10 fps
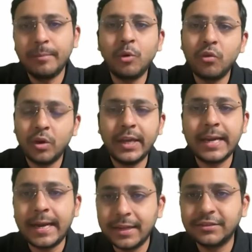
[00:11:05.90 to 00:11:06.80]
Tabhi to improve
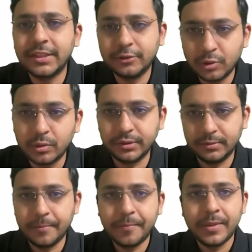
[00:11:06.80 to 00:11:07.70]
honge grand test ke
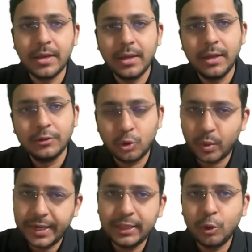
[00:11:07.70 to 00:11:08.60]
scores. So
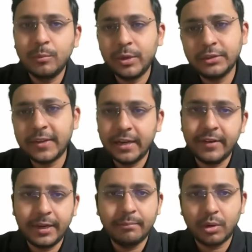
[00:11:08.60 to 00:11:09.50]
20th notebook is very,
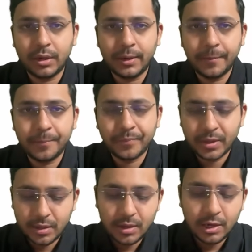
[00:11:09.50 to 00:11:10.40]
very important.
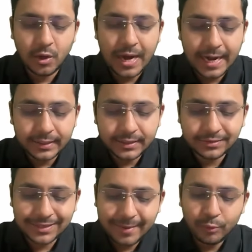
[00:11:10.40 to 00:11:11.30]
Now at
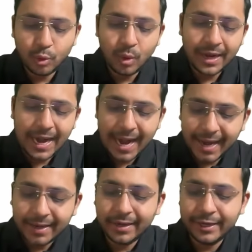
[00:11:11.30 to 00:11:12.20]
this time, don't
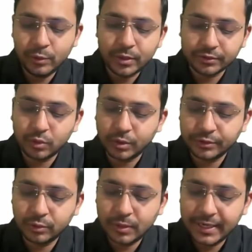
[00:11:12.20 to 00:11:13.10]
add any new
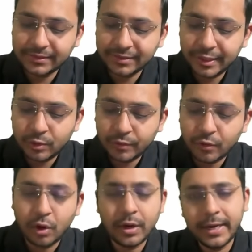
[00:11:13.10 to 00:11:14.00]
resource. So let's say you
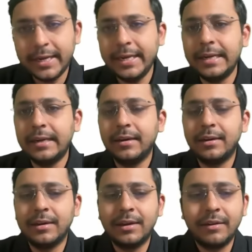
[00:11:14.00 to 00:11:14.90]
have already
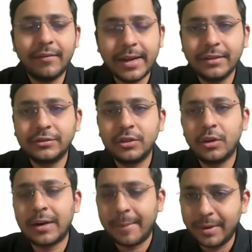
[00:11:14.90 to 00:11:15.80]
revised
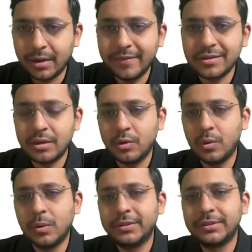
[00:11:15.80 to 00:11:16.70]
your rapid revision
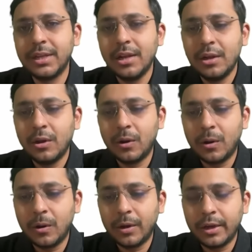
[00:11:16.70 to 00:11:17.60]
notes
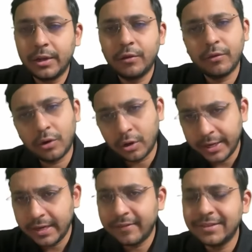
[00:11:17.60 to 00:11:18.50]
or you have
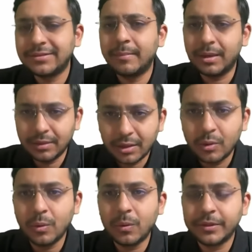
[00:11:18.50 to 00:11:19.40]
already revised some other
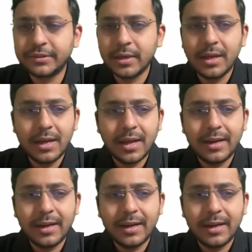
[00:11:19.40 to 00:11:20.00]
course.